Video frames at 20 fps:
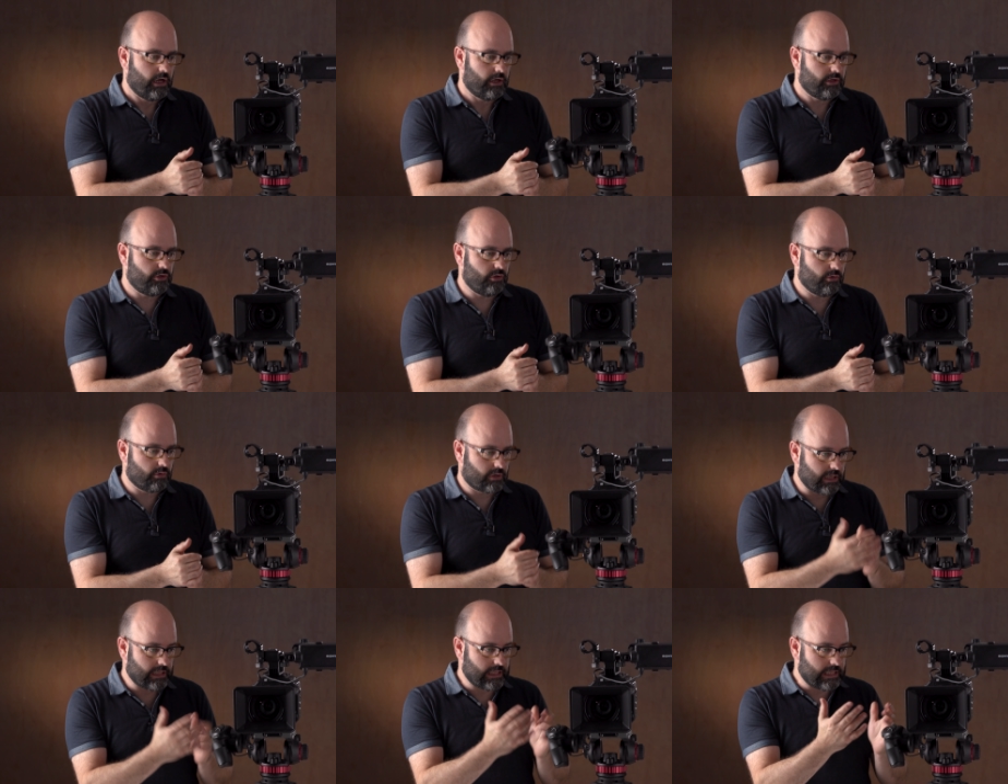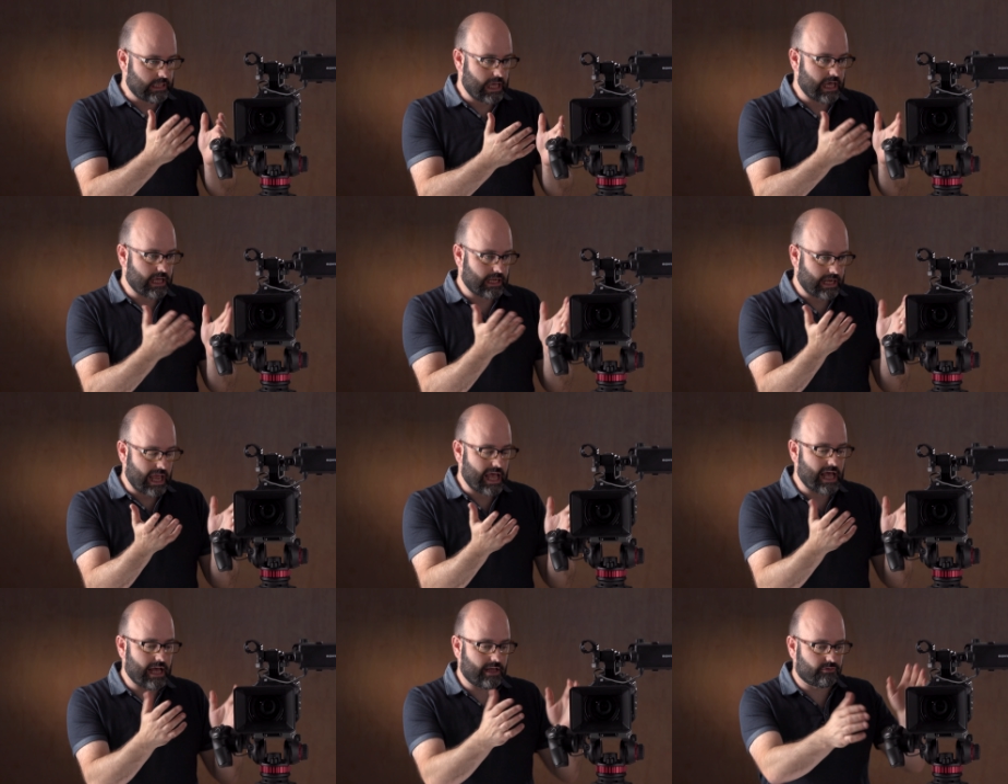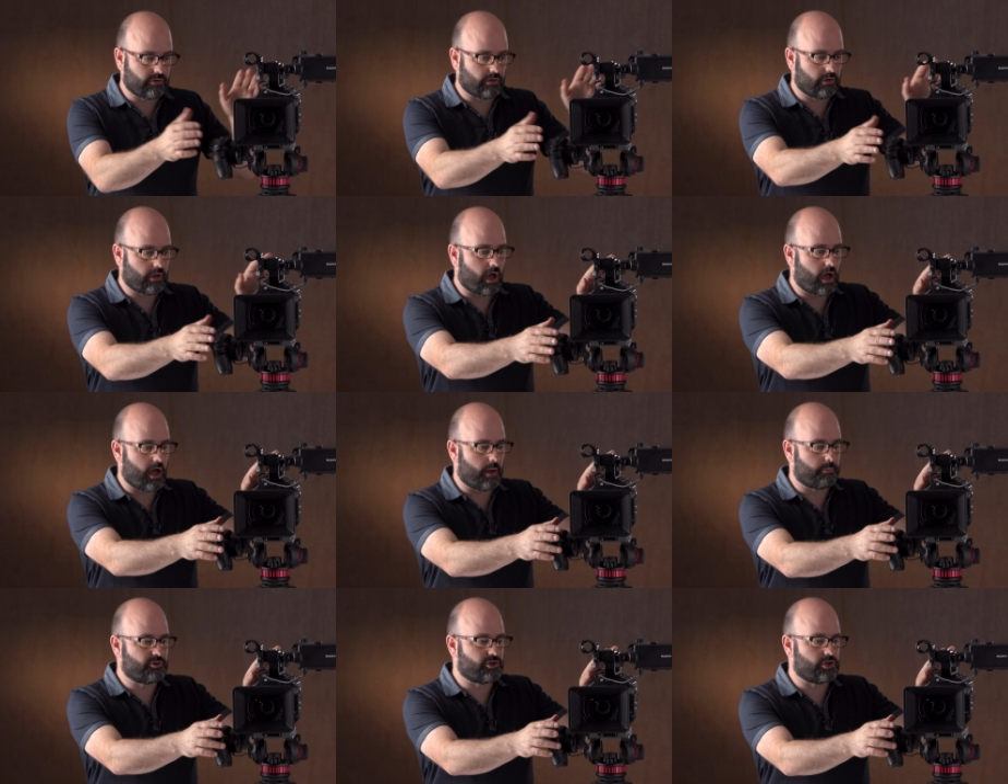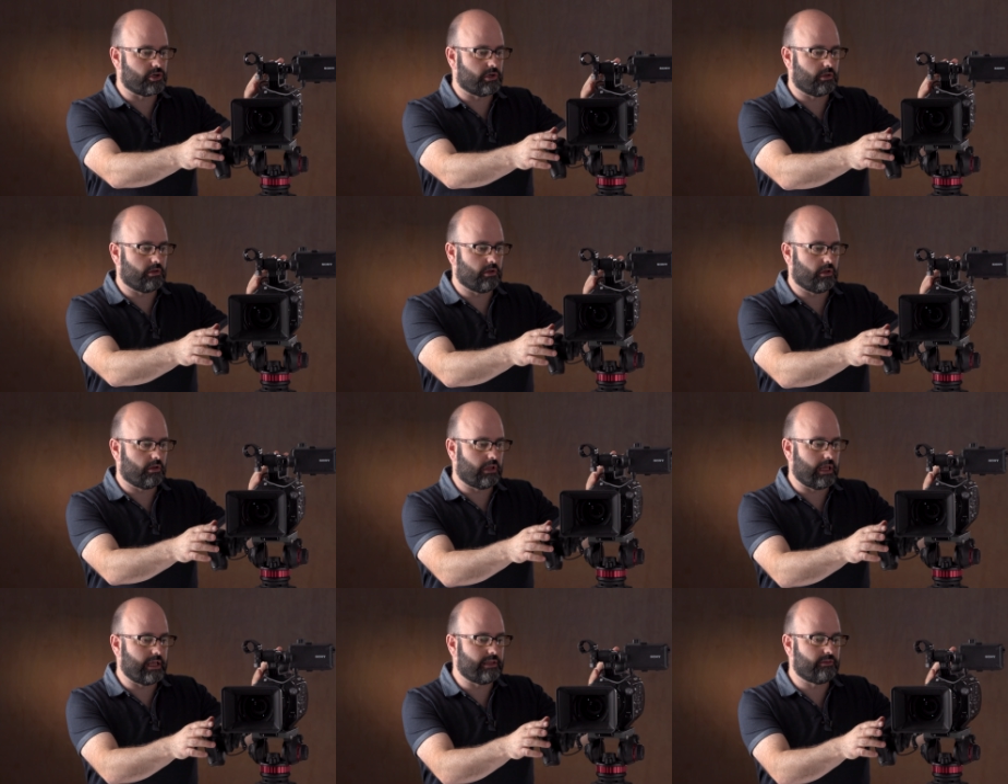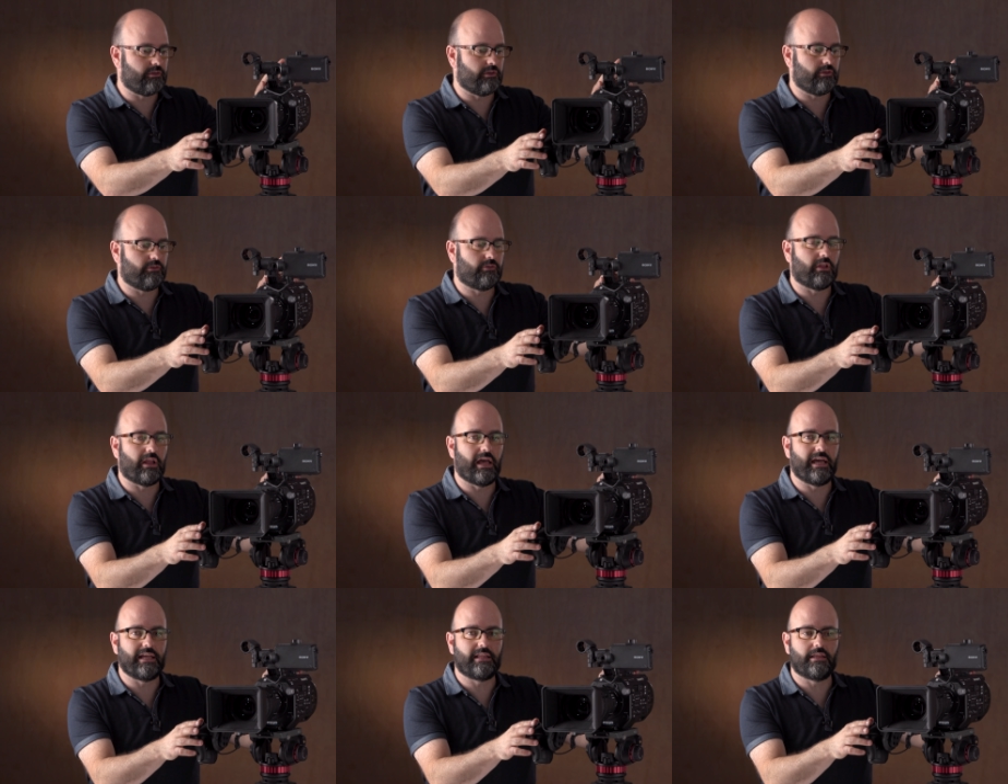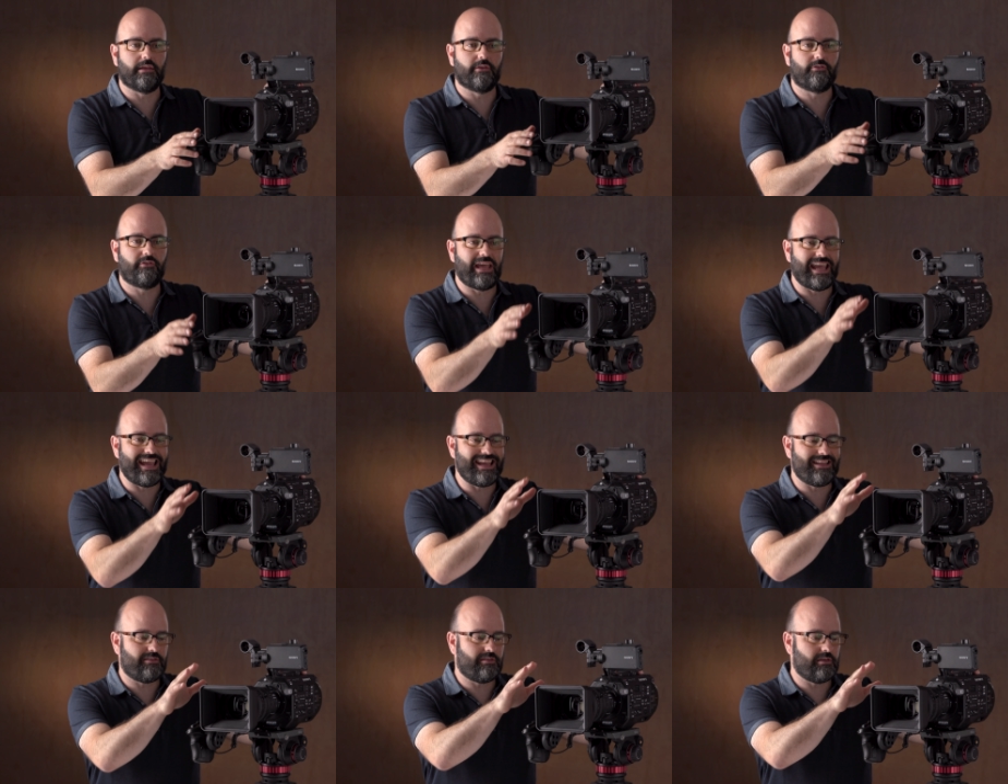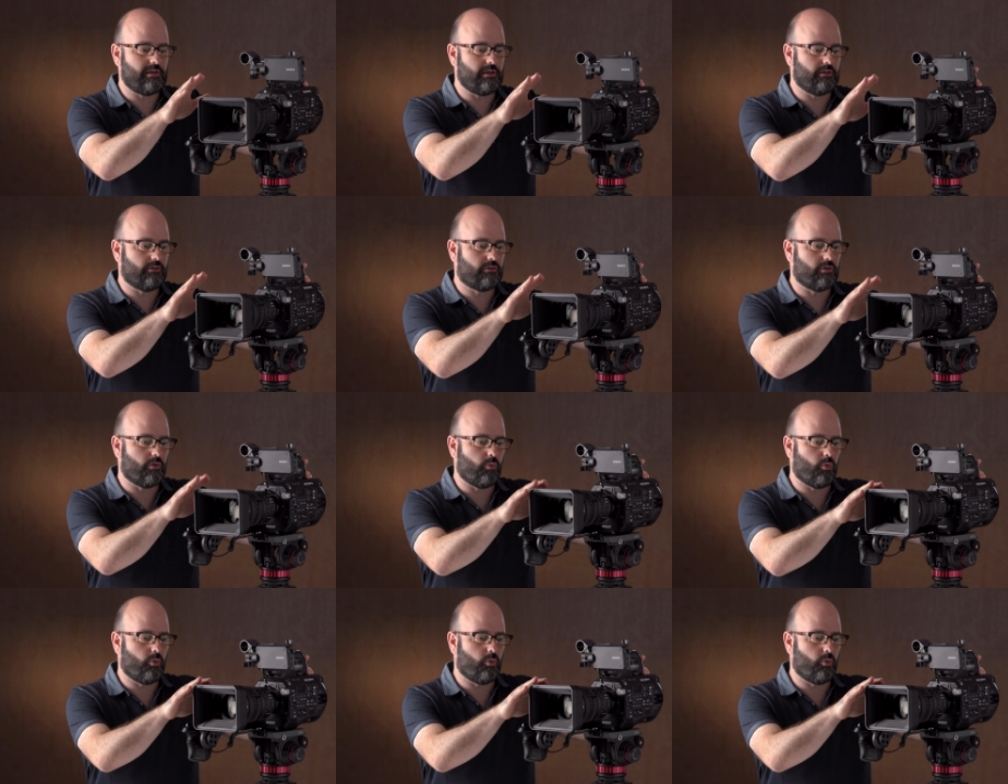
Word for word: you can get as an option lenses like this 18 to